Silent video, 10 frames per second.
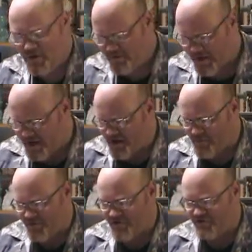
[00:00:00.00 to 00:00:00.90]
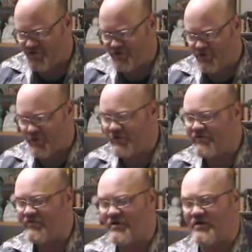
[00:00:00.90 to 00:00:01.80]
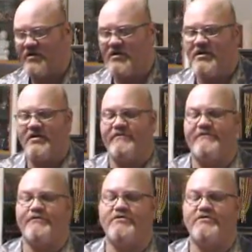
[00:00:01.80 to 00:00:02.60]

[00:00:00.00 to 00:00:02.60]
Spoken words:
And any number of things you can do with this. Like if I